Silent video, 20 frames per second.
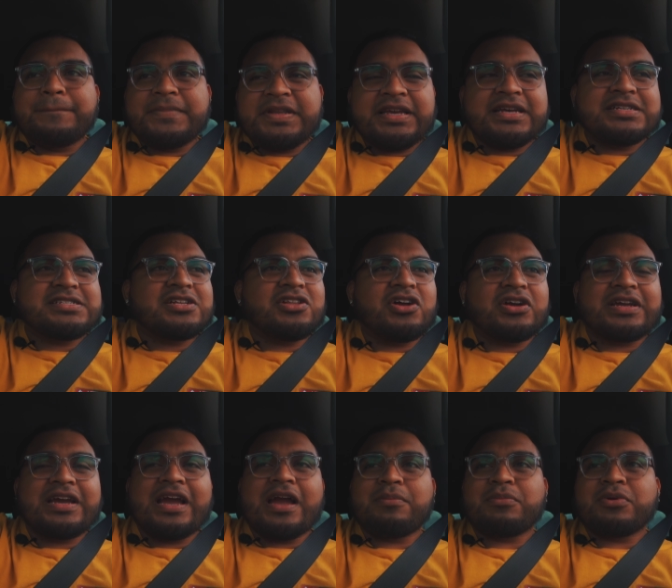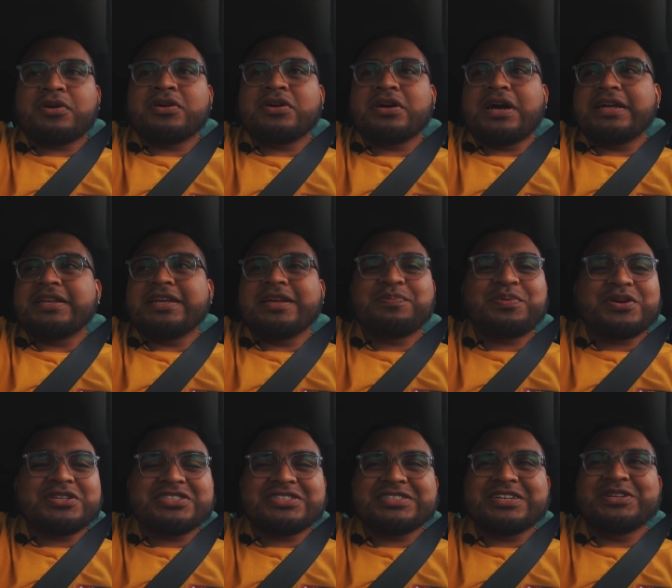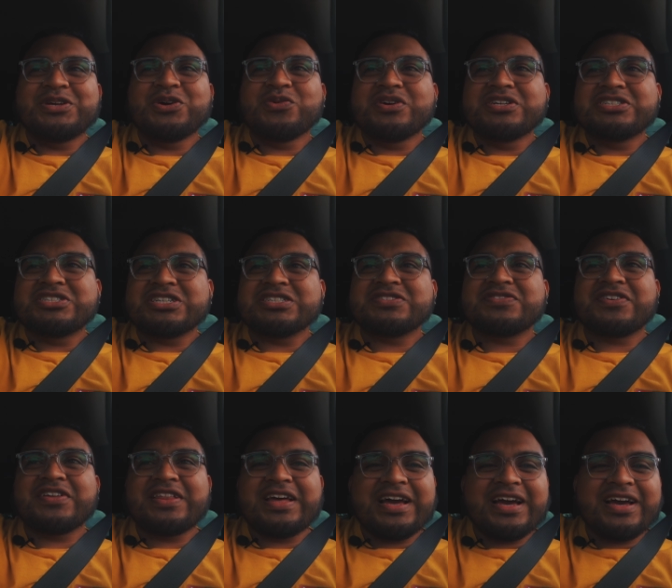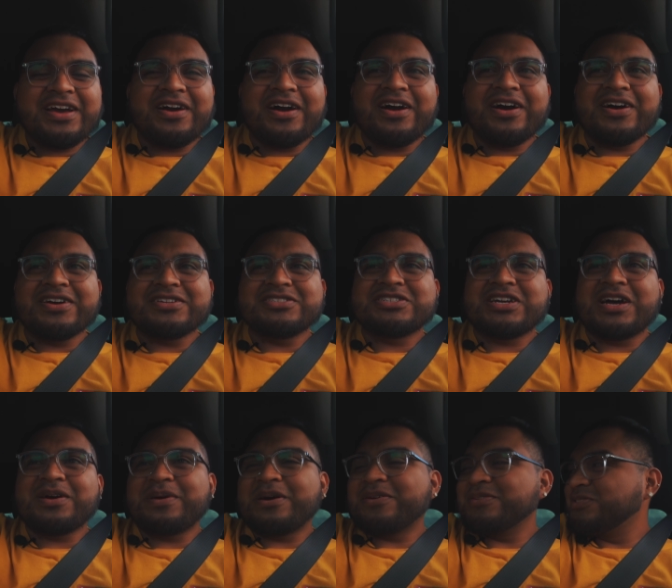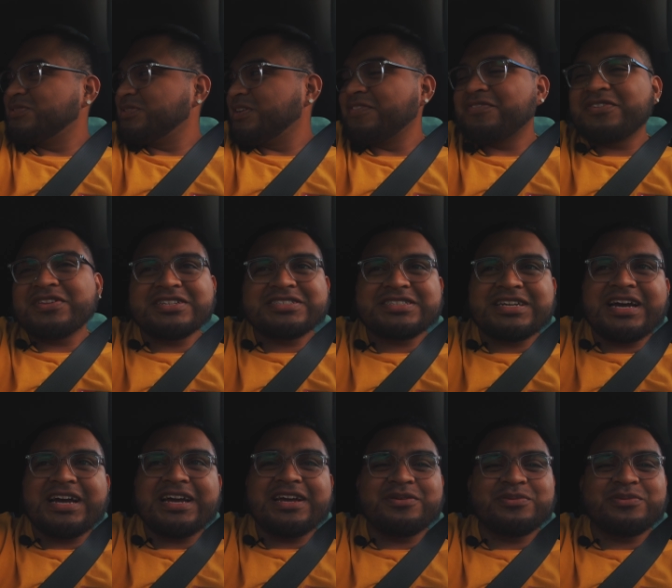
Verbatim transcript: DSLR camera. I did purchase a new one just for that uh, job I was doing for this guy.